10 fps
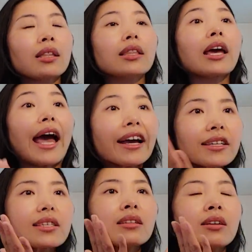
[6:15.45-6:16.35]
the
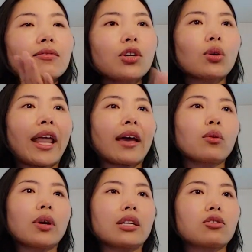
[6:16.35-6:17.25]
accent of your
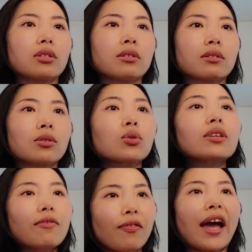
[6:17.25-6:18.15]
language to
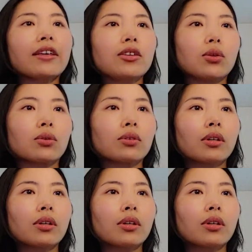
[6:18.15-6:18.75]
define you.